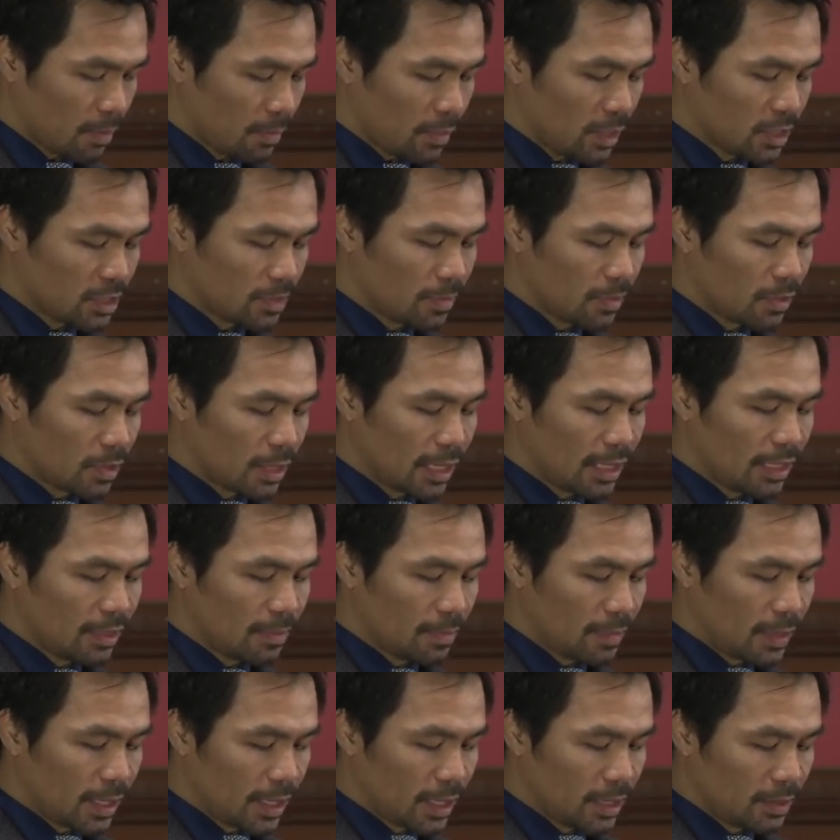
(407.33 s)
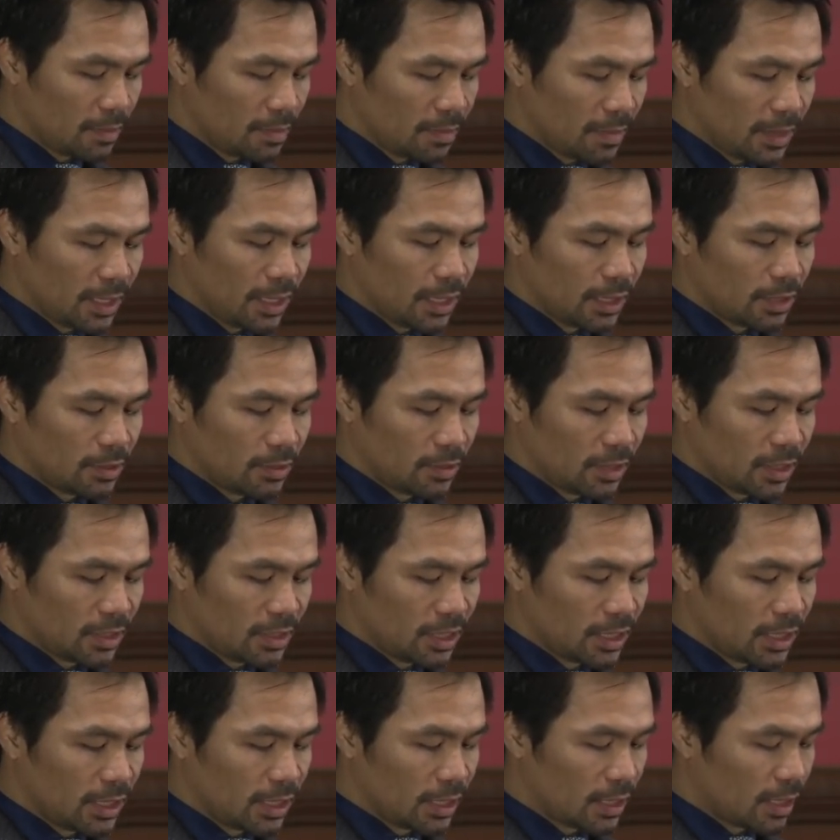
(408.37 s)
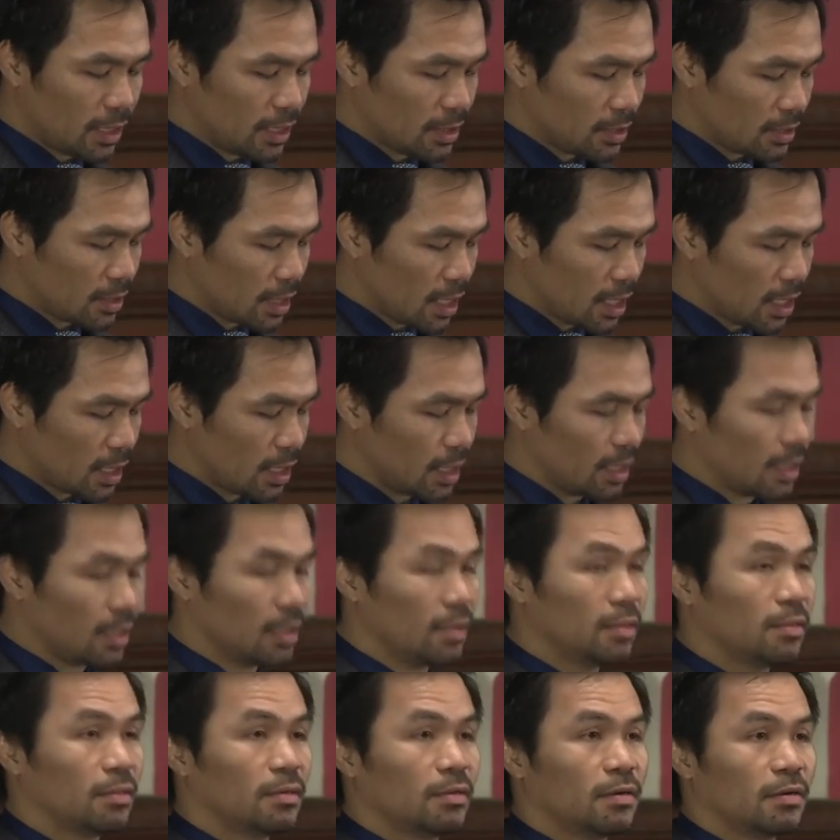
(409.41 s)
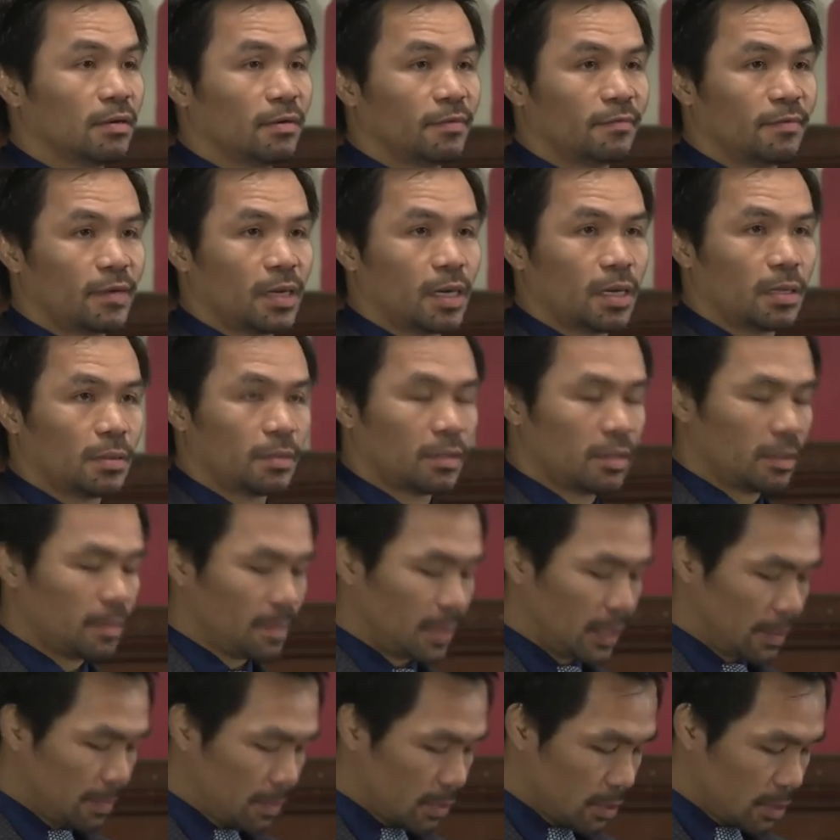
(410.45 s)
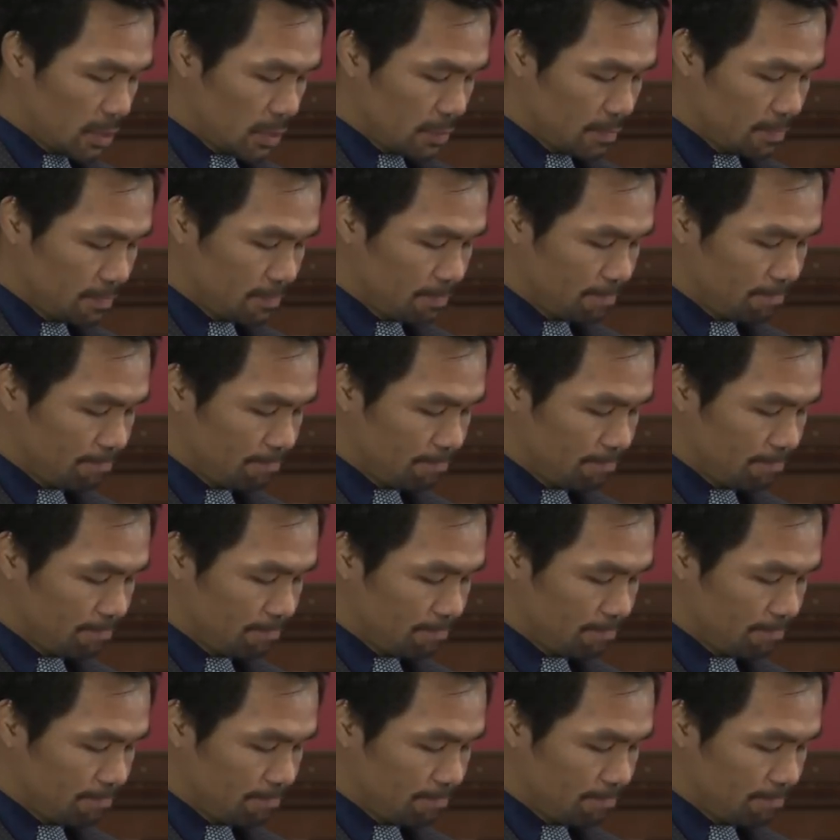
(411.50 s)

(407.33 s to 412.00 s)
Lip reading: which morally bind me to the general struggle of our people.